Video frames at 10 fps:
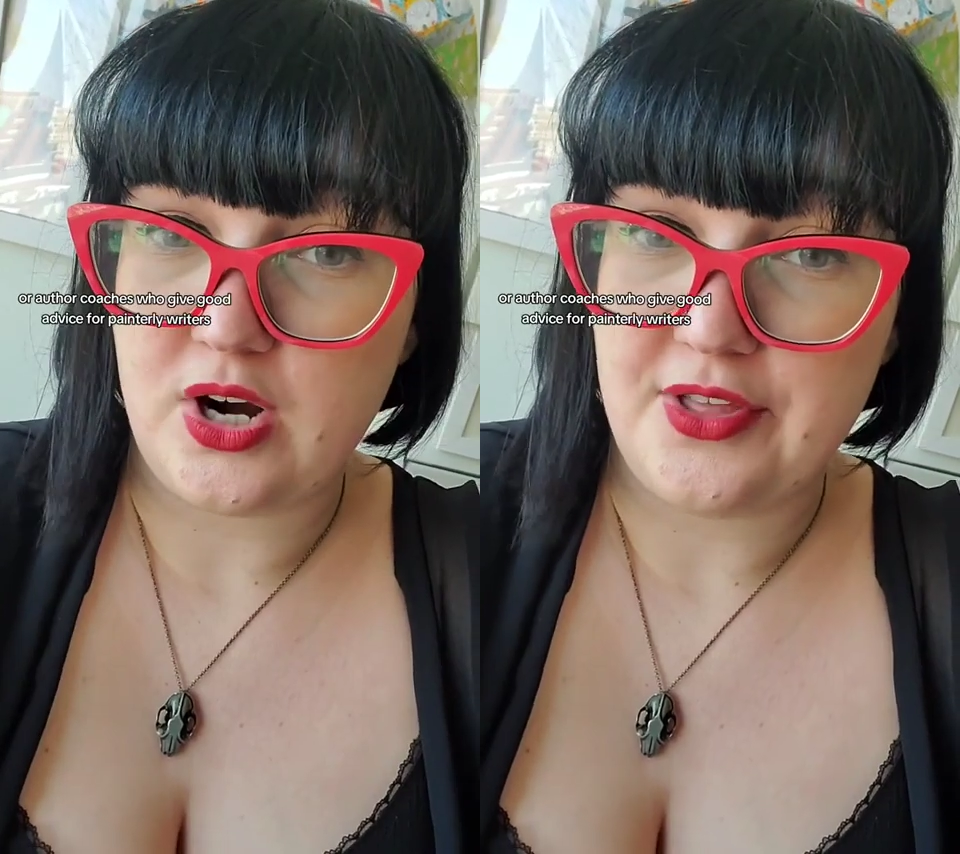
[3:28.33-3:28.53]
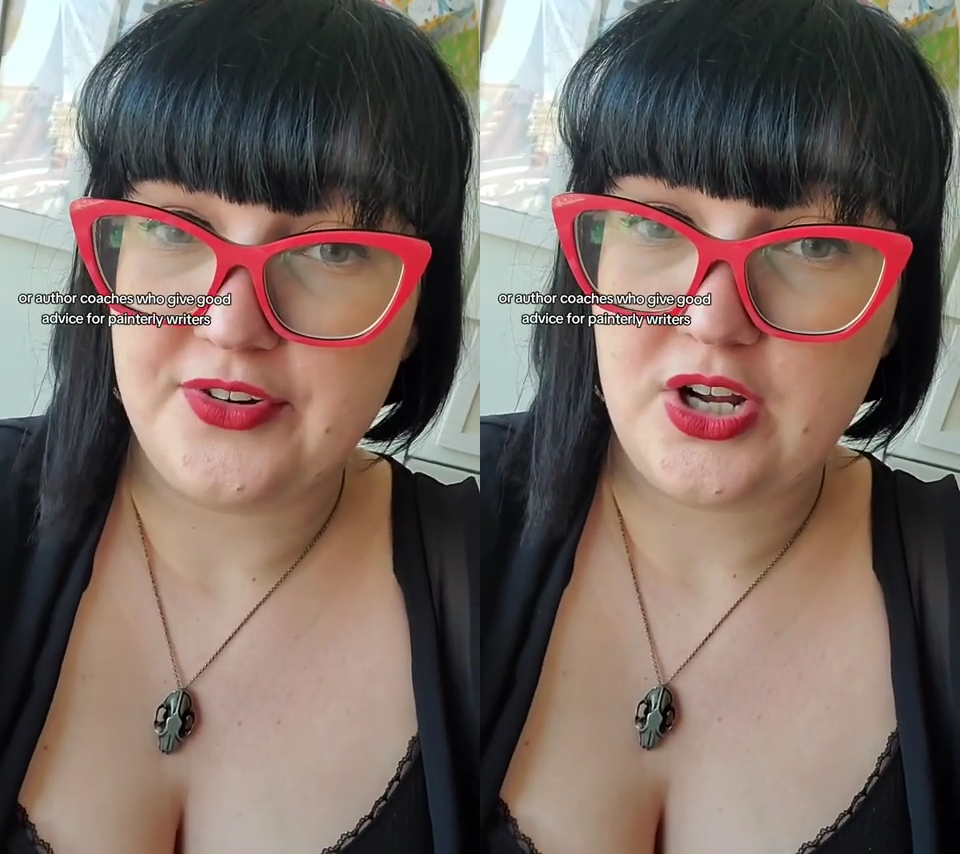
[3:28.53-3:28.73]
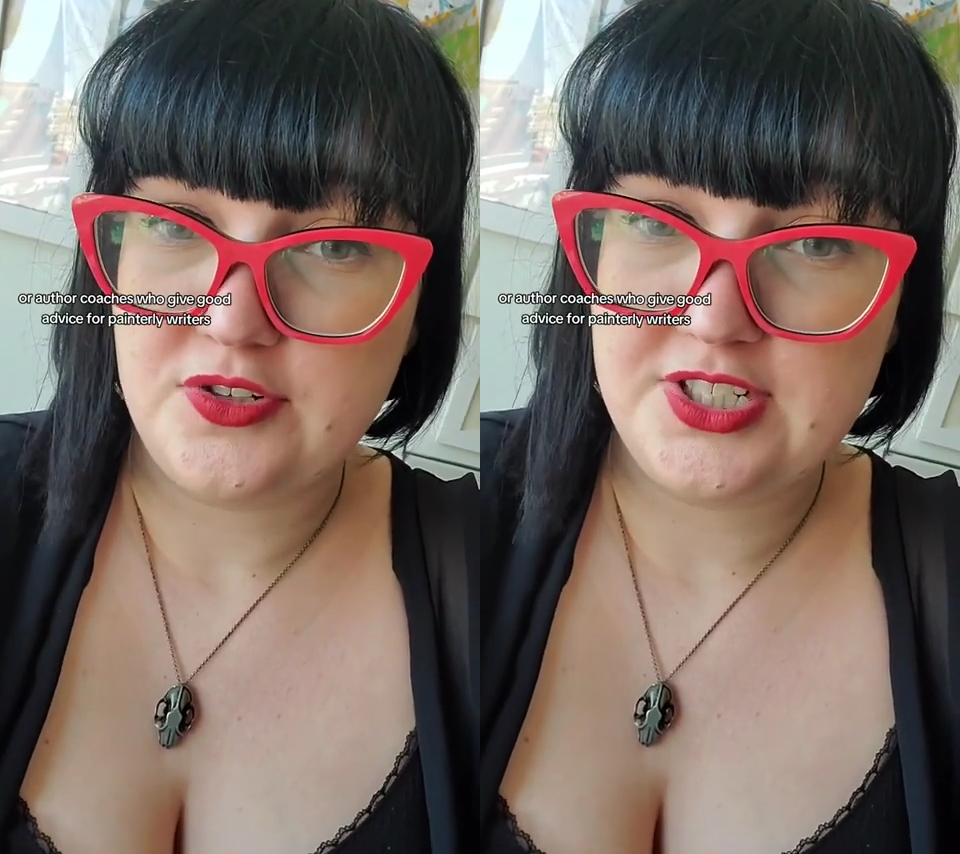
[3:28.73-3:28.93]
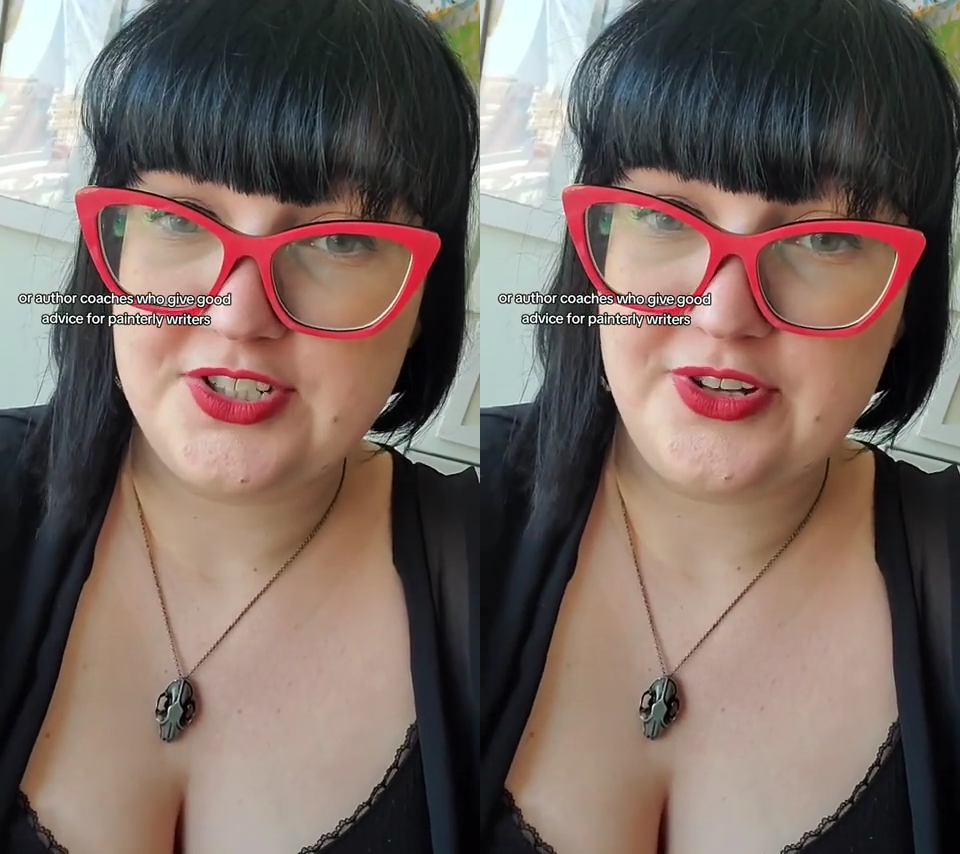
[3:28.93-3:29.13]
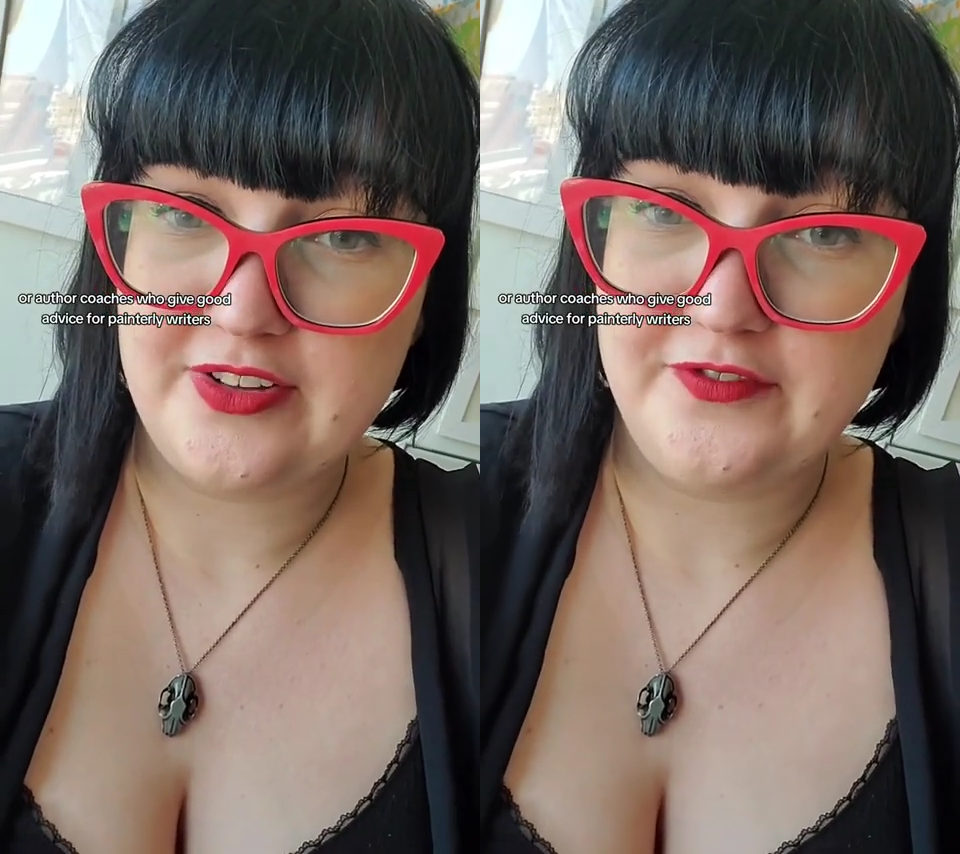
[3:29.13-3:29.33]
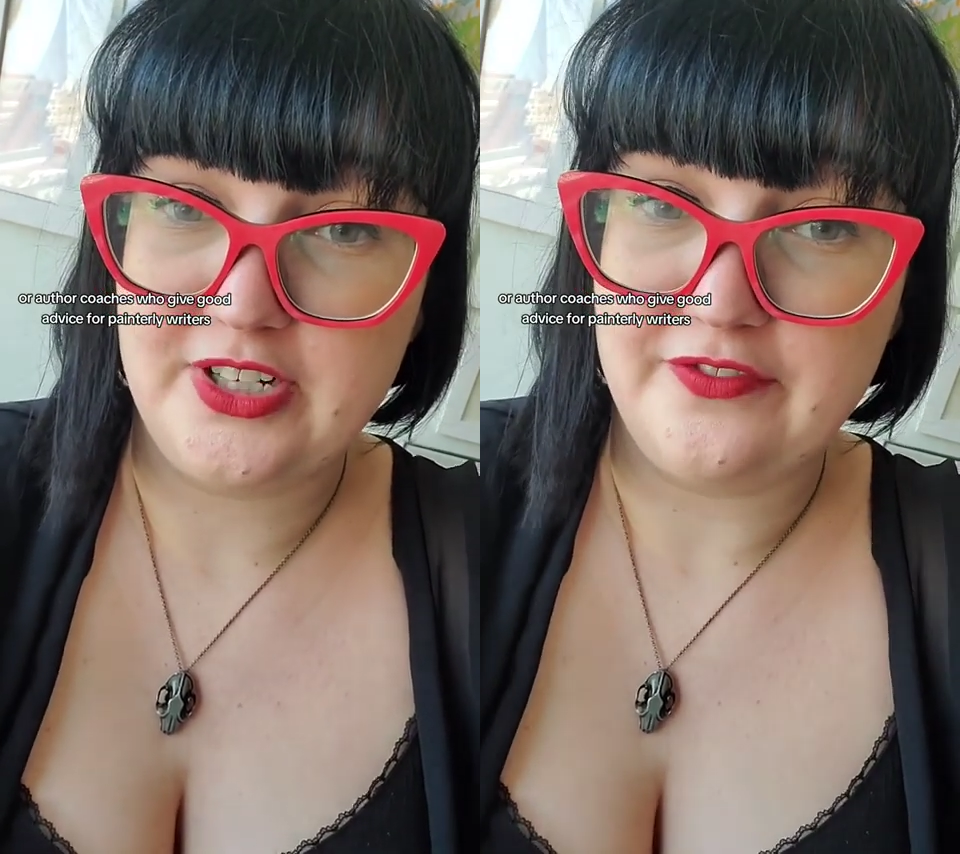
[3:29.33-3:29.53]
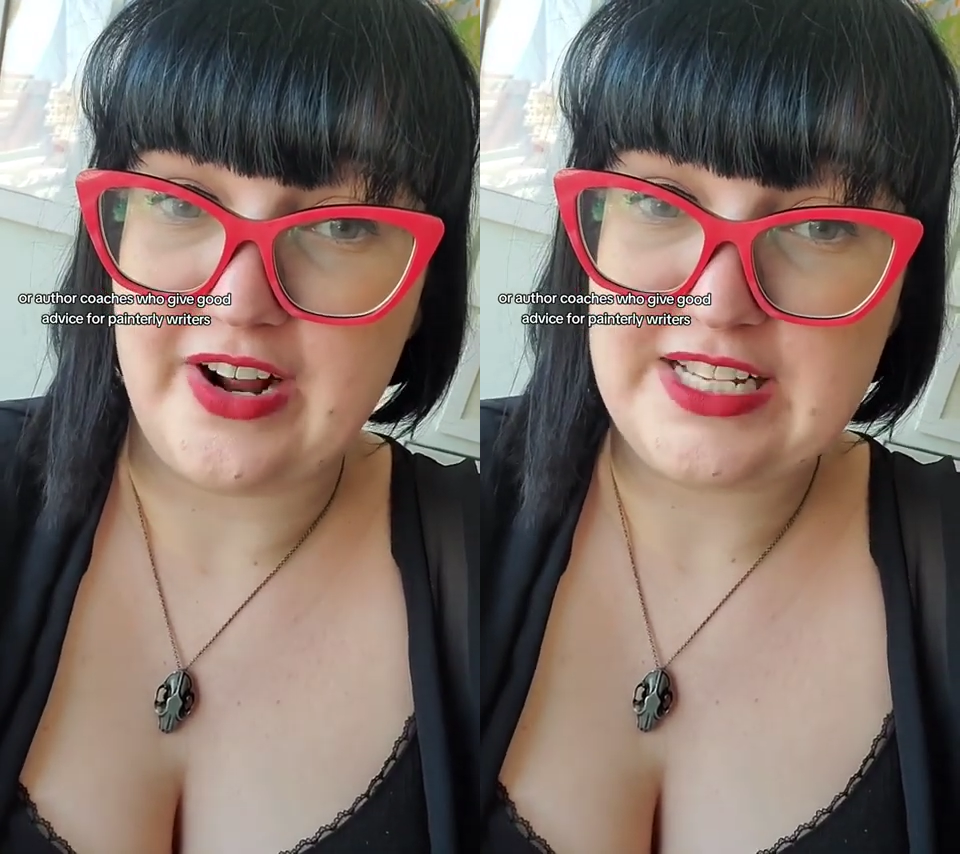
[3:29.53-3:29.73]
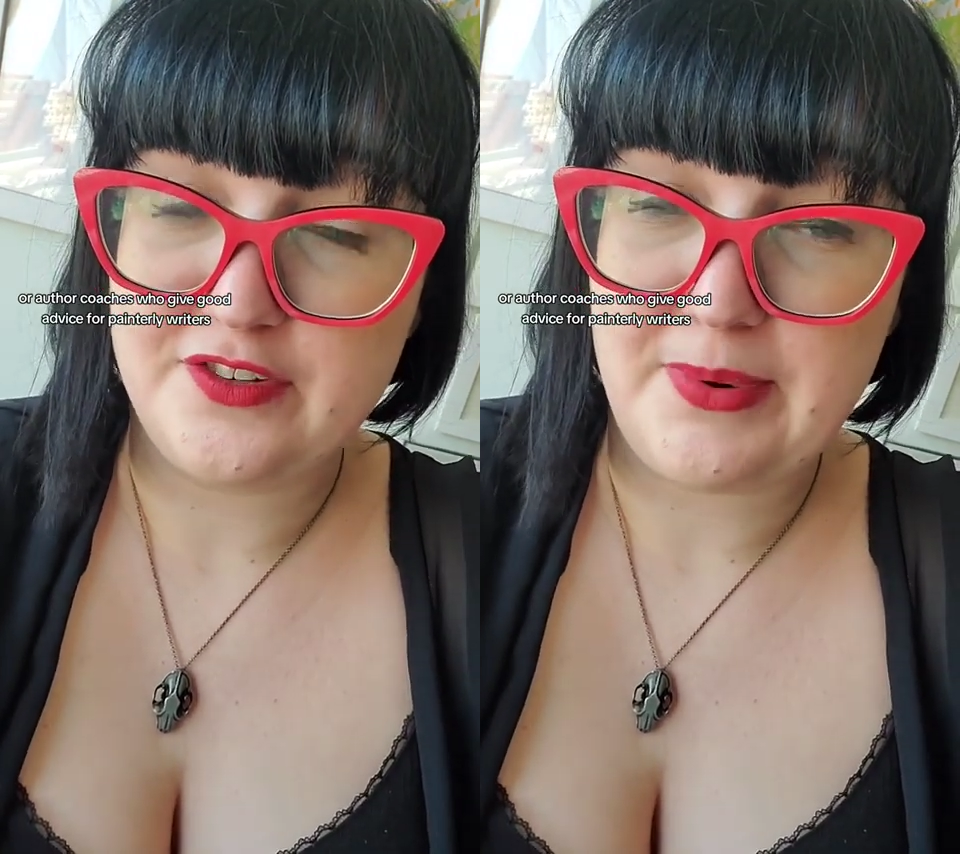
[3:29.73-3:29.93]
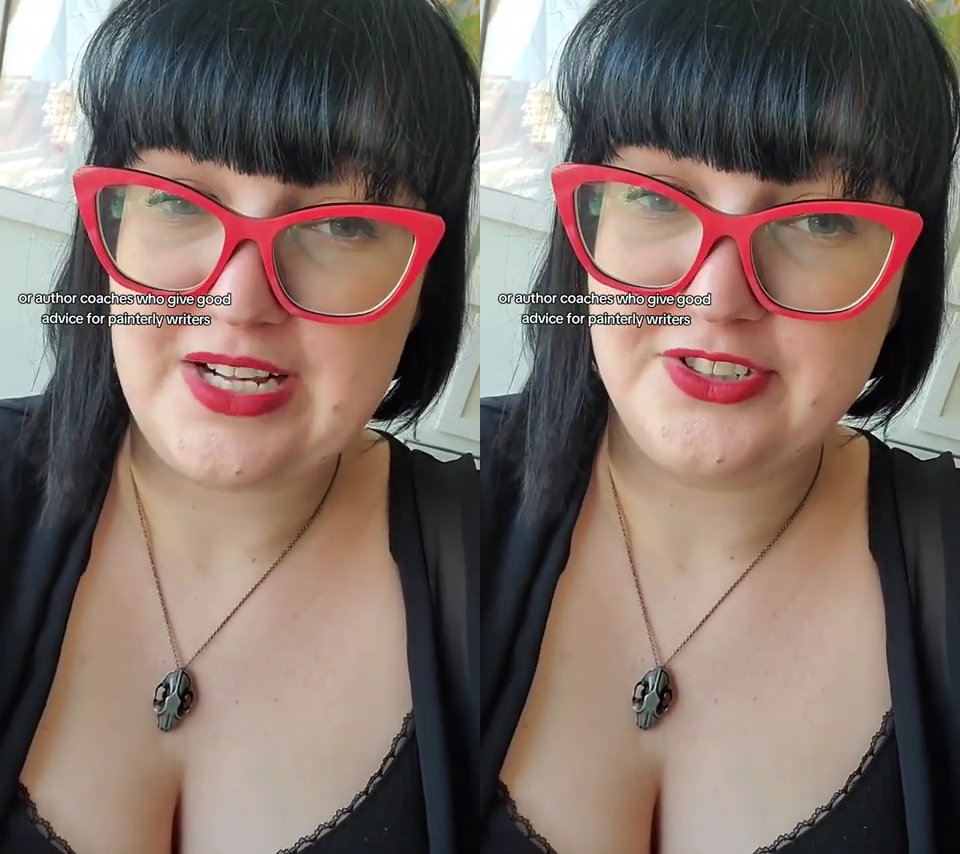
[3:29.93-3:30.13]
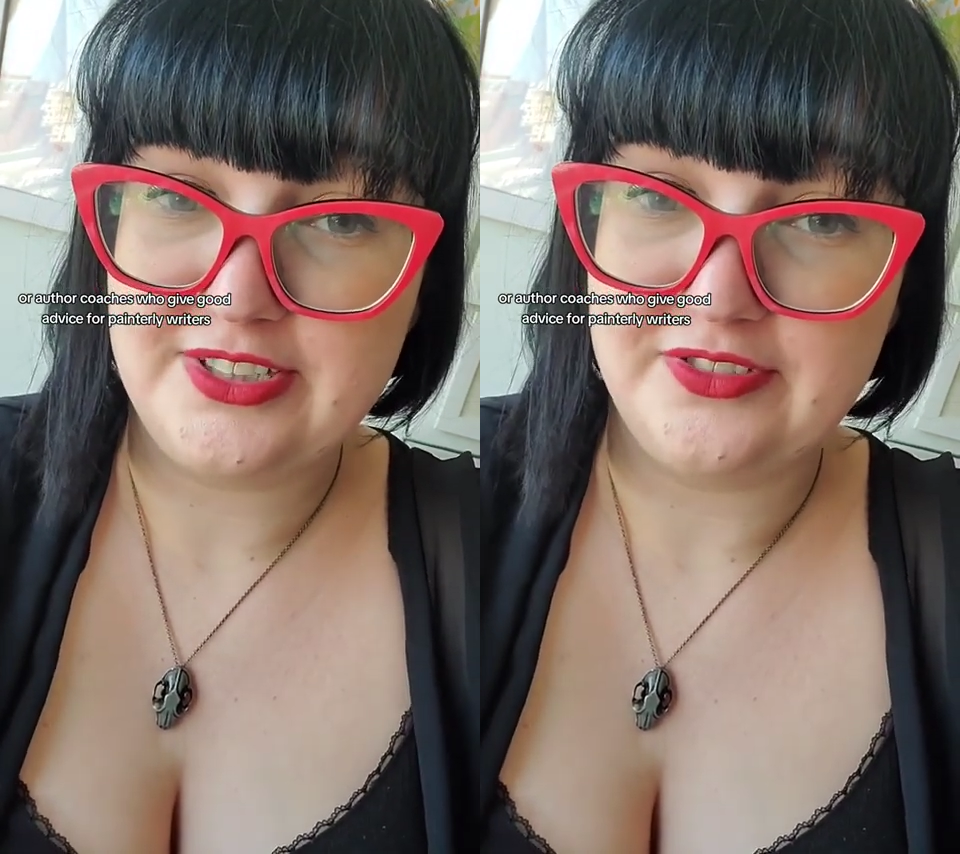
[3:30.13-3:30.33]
author coaches who give good advice for painterly